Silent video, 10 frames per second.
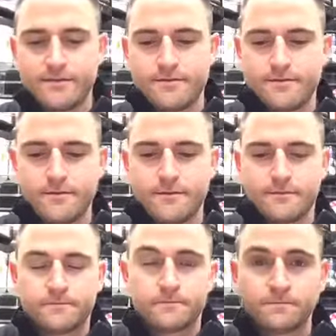
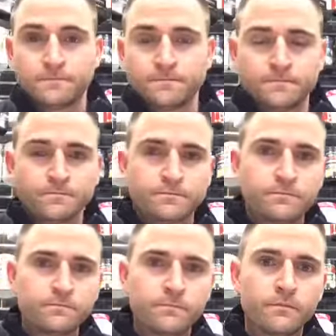
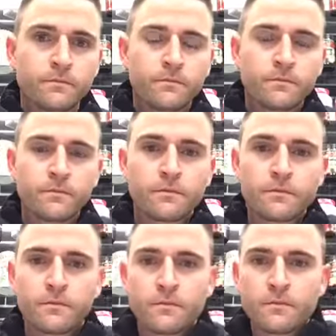
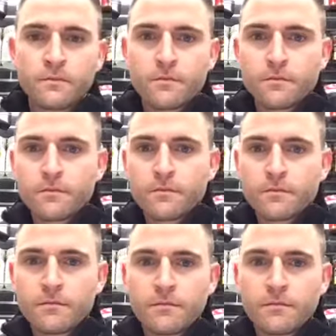Nobody speaks.